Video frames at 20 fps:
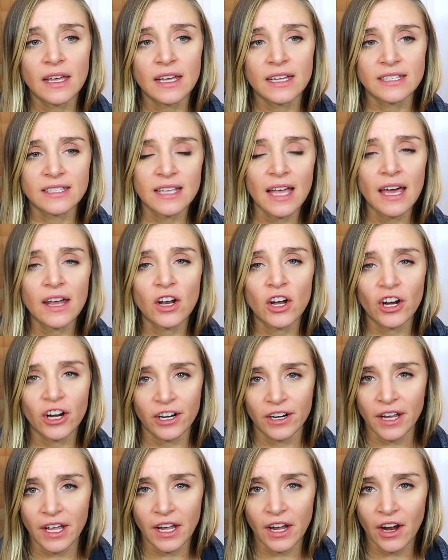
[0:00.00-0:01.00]
It's not
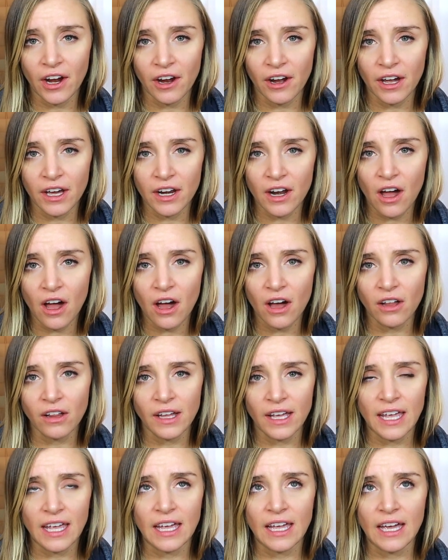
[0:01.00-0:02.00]
hurting her at
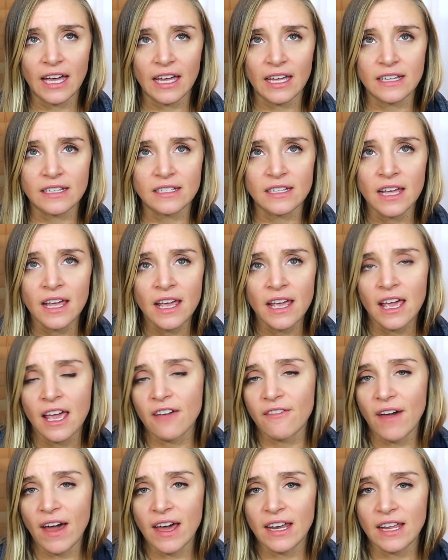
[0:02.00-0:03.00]
all, and
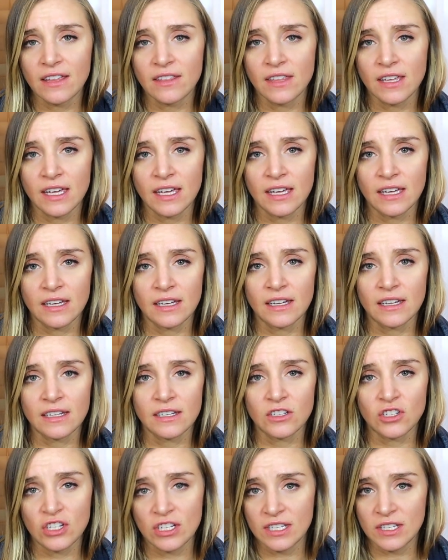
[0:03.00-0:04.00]
if anything,
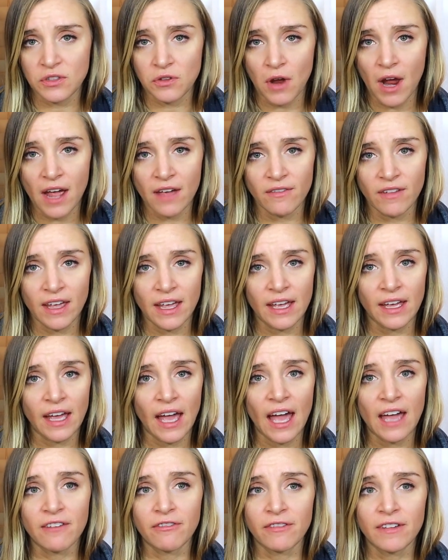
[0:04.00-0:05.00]
she's
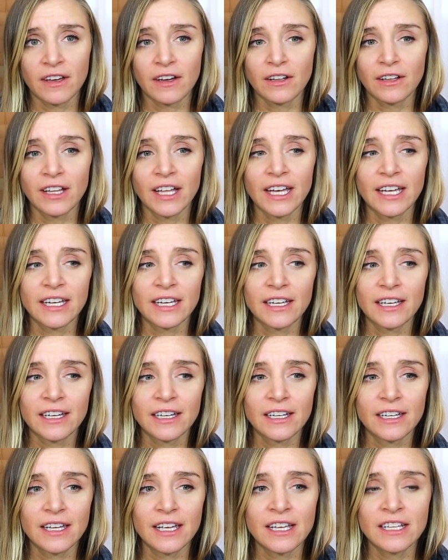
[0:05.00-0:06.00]
thriving. I feel like
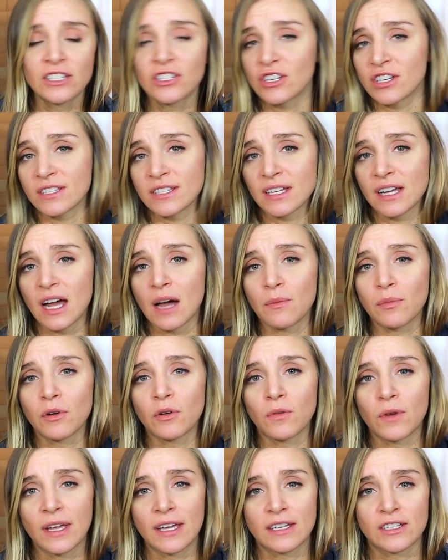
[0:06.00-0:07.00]
in just a
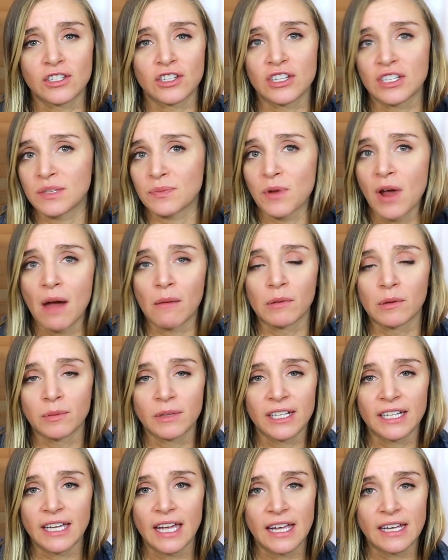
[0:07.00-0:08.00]
couple weeks, she's
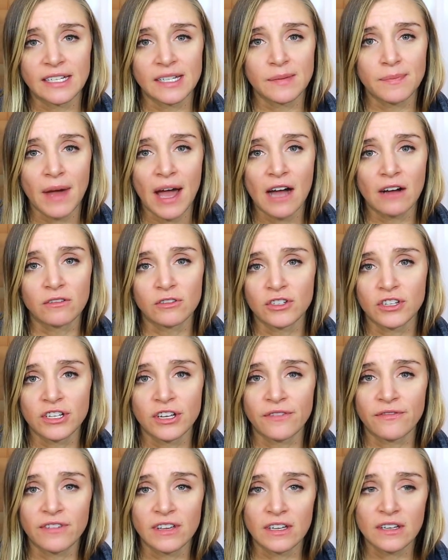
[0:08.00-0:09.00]
probably gained a pound.
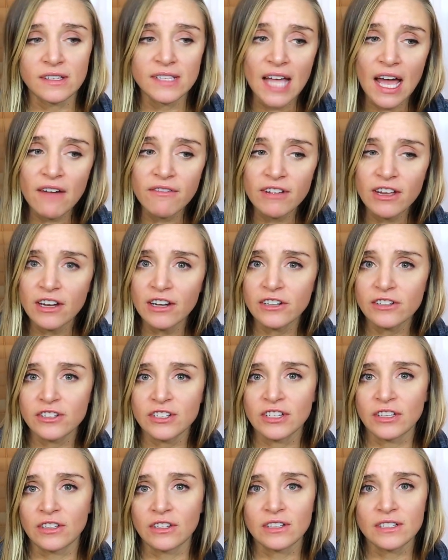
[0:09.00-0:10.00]
She feels heavier.
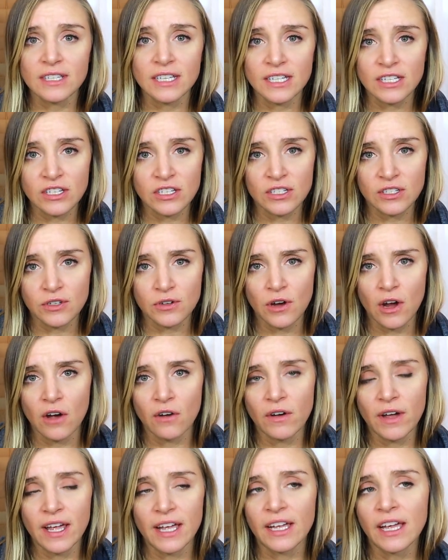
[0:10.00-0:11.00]
She looks like she's
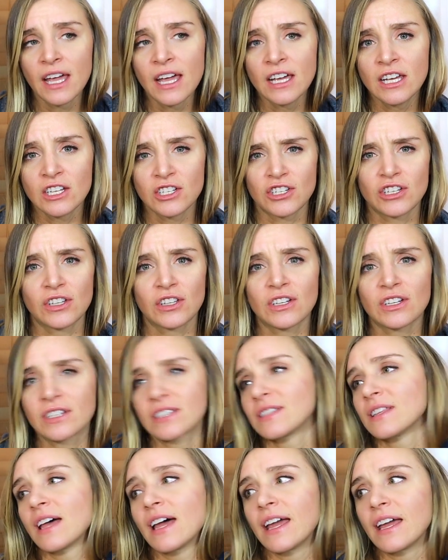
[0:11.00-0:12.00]
growing. She
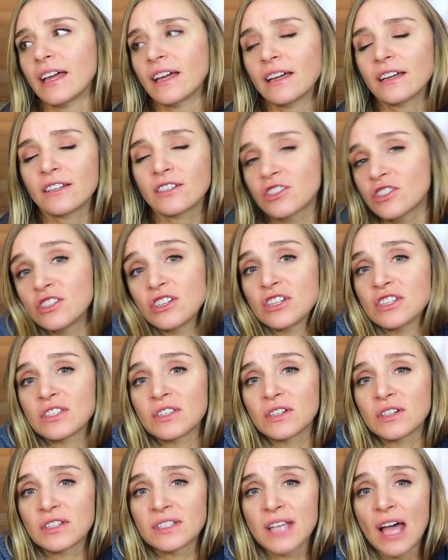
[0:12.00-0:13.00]

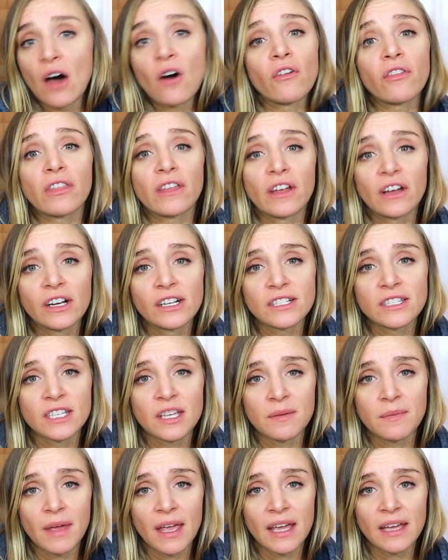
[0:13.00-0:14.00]
just looks healthier
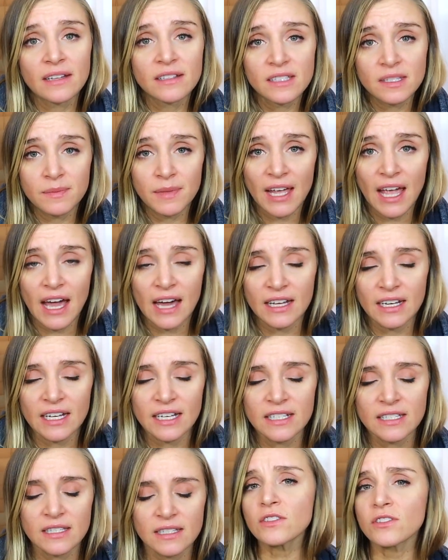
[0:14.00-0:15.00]
to me, to be
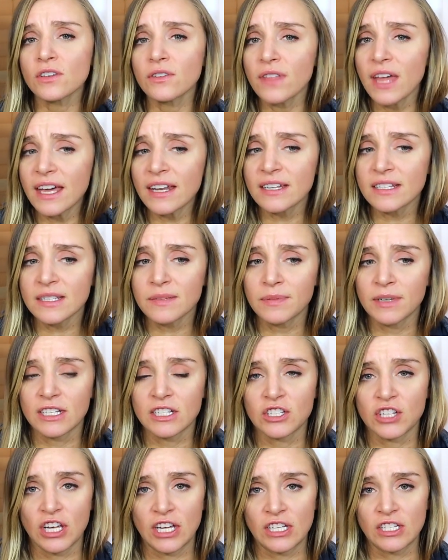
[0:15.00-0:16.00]
honest. So that is a
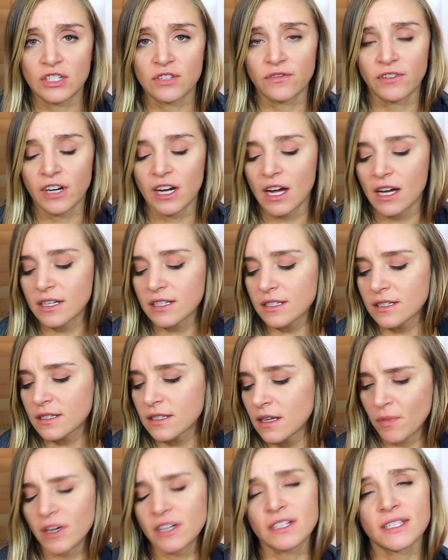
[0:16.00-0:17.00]
big change for
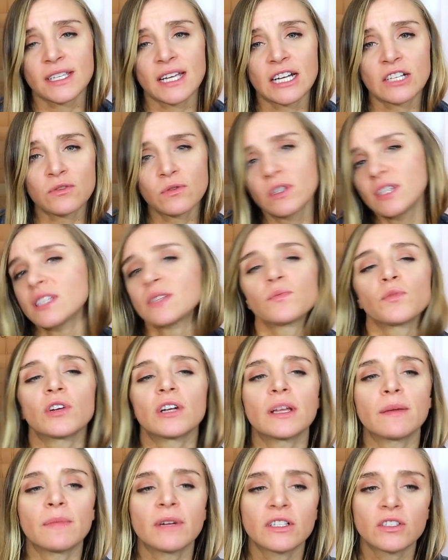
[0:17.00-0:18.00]
us. Her schedule is
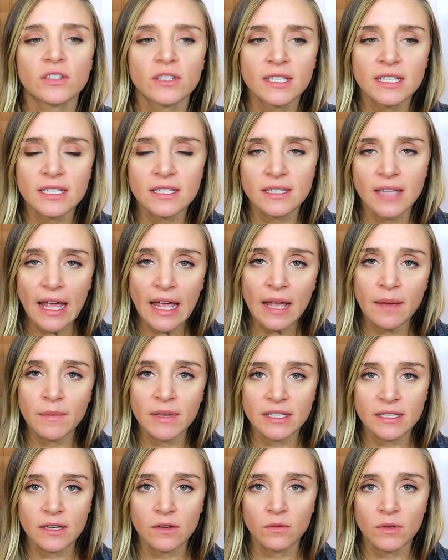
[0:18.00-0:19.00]
pretty much the
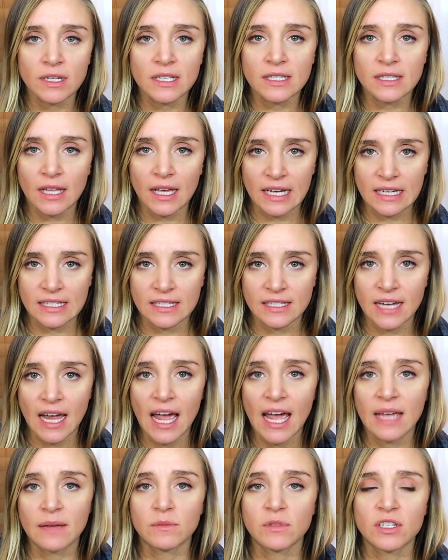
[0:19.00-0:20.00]
same as it was last
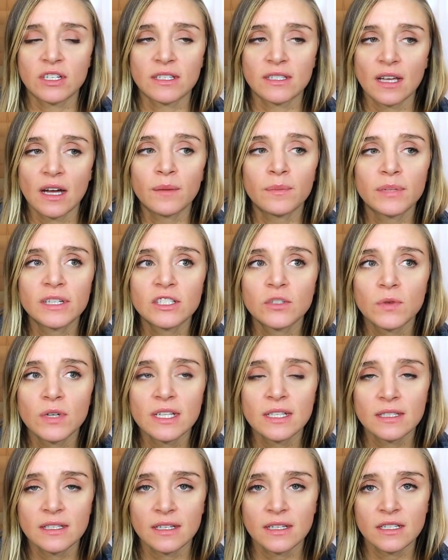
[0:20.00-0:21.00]
time. She's up
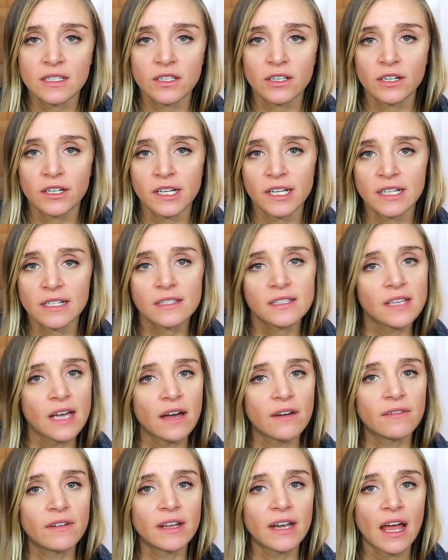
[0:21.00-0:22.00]
between 6:30 and
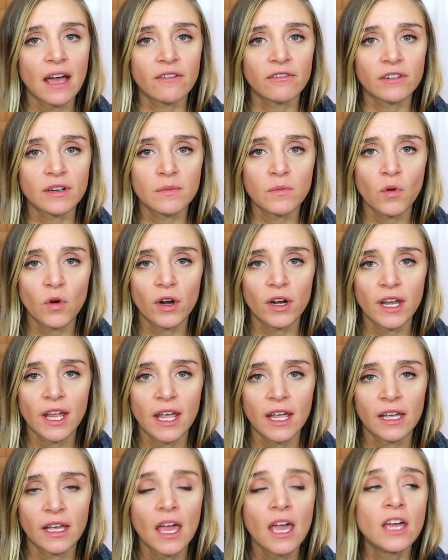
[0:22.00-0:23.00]
7 every
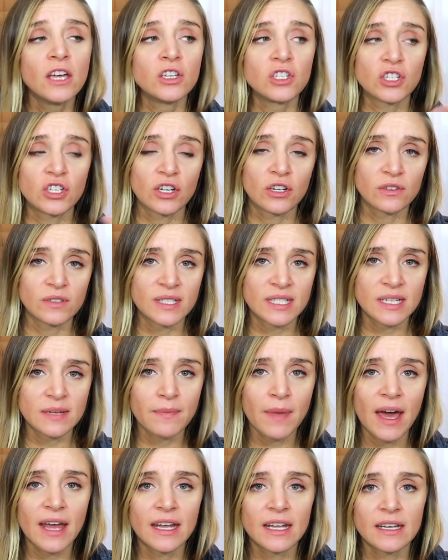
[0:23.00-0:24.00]
morning. She goes to
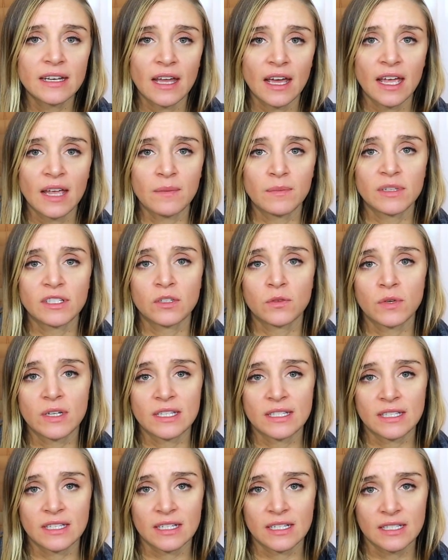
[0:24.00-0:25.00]
bed at night
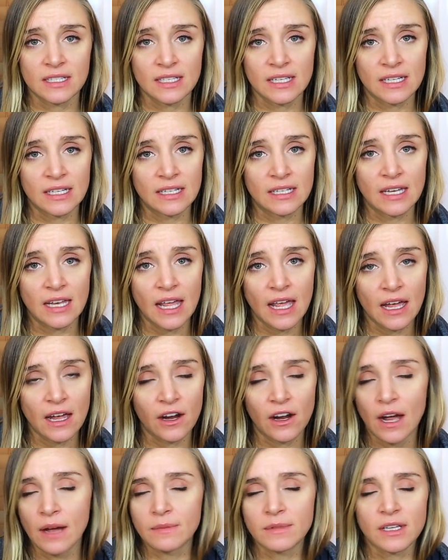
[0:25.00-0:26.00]
between 7
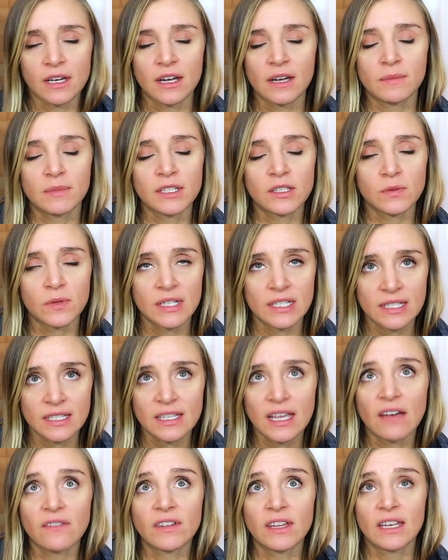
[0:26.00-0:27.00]

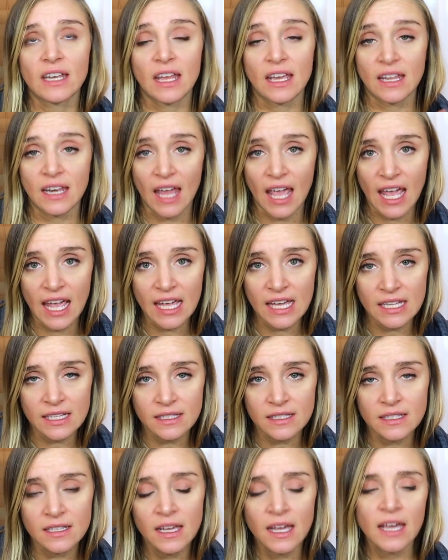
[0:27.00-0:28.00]
and
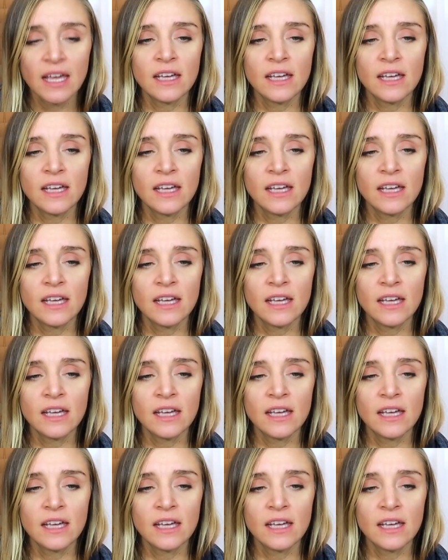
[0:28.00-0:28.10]
8.